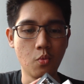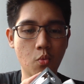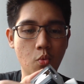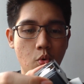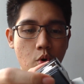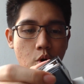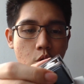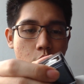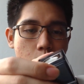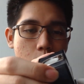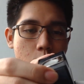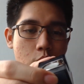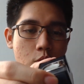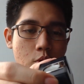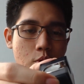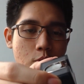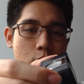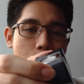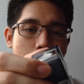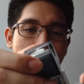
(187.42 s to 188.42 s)

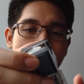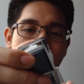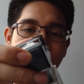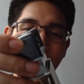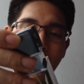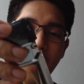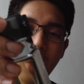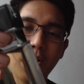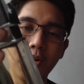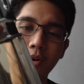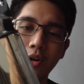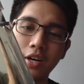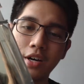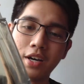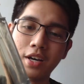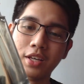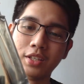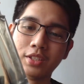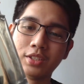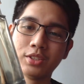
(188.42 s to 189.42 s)
Whoa, wow
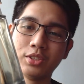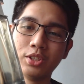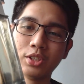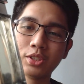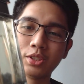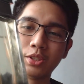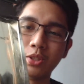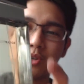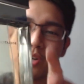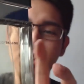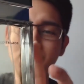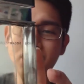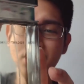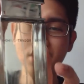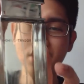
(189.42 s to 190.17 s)
guys, just look at